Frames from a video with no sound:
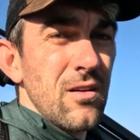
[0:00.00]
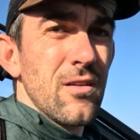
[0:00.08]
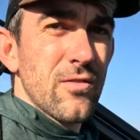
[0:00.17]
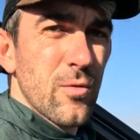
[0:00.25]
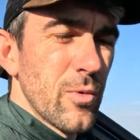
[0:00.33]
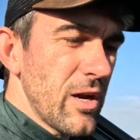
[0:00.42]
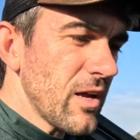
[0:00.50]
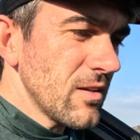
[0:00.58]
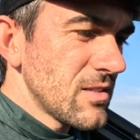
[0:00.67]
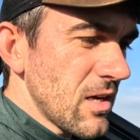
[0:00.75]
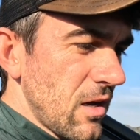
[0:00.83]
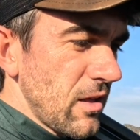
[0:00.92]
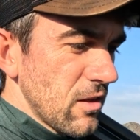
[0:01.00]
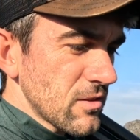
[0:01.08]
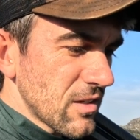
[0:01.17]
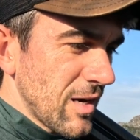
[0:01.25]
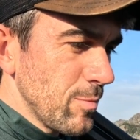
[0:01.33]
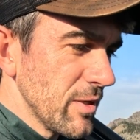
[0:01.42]
From what I can tell, I looked
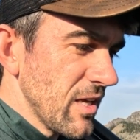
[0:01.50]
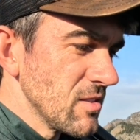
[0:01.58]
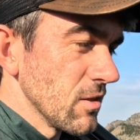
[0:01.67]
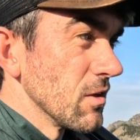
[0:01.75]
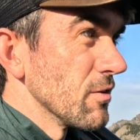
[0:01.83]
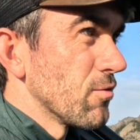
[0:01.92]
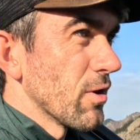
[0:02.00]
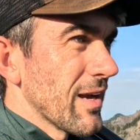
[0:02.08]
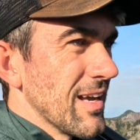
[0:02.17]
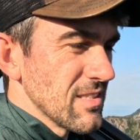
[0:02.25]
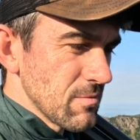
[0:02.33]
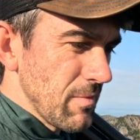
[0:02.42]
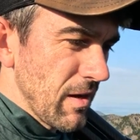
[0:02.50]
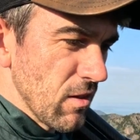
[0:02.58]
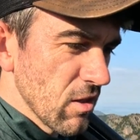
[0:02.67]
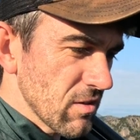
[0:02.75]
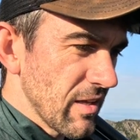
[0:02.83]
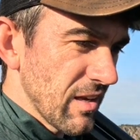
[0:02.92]
a couple days ago, the forecast made it
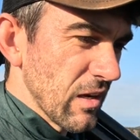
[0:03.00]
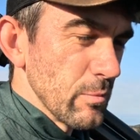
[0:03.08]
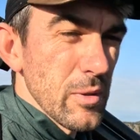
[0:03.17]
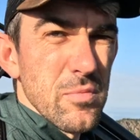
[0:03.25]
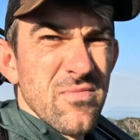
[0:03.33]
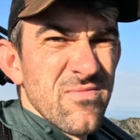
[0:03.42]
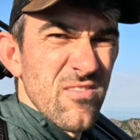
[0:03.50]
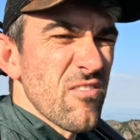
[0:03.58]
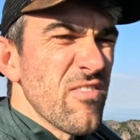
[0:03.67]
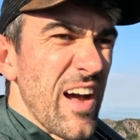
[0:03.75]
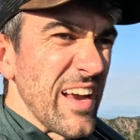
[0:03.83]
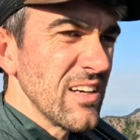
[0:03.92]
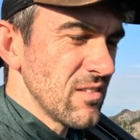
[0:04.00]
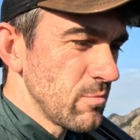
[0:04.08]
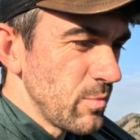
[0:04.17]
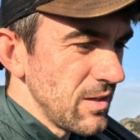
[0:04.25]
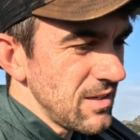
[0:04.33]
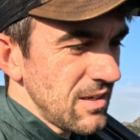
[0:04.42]
look like it'll be fine,
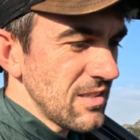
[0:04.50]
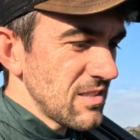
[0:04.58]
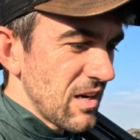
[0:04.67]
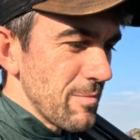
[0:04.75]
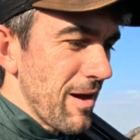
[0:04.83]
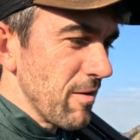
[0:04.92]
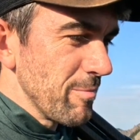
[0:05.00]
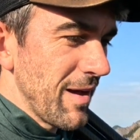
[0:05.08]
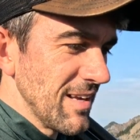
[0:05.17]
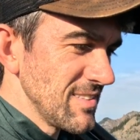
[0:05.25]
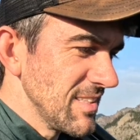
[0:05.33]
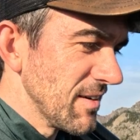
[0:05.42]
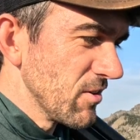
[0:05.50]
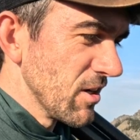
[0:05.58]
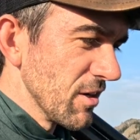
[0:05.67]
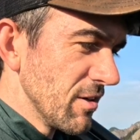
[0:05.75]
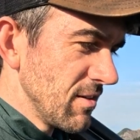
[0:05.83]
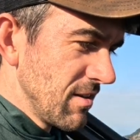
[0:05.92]
but it's on a mountain pass, you never
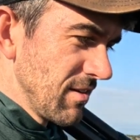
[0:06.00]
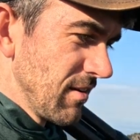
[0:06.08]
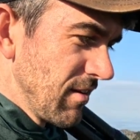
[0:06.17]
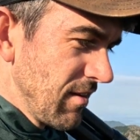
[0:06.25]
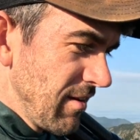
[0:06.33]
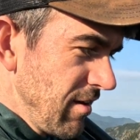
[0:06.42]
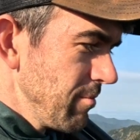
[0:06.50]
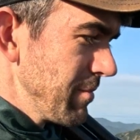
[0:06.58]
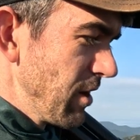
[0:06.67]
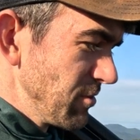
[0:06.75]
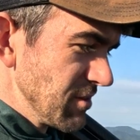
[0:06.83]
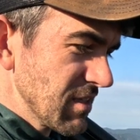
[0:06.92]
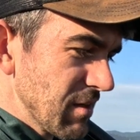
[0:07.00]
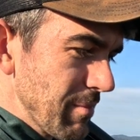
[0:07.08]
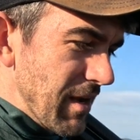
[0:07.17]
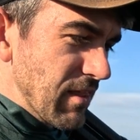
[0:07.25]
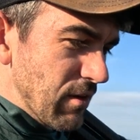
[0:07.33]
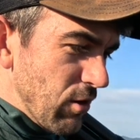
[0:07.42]
know. Mountains can
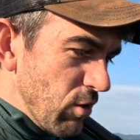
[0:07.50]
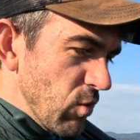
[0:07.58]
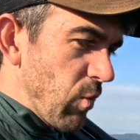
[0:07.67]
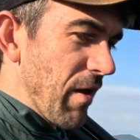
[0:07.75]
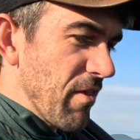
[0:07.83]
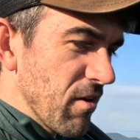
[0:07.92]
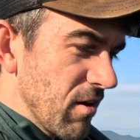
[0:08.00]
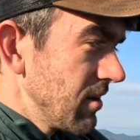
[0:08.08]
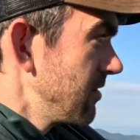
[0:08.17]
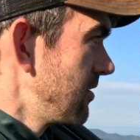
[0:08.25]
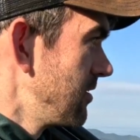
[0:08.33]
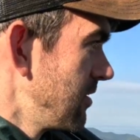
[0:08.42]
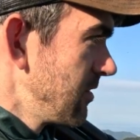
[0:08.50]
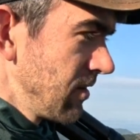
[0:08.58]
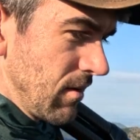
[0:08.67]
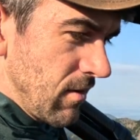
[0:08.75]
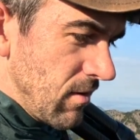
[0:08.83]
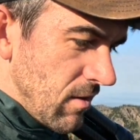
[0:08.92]
make their own weather.
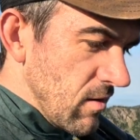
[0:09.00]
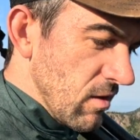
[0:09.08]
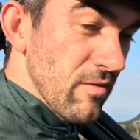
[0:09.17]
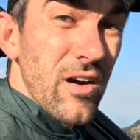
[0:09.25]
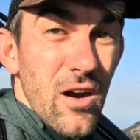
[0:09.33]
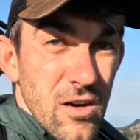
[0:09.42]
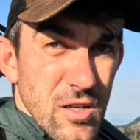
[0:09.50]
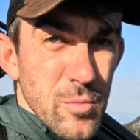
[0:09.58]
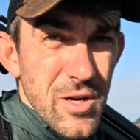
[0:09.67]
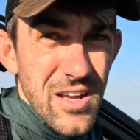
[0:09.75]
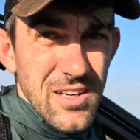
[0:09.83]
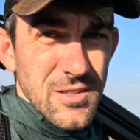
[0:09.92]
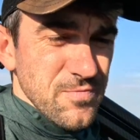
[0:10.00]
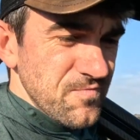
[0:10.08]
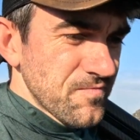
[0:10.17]
They're very hard to predict.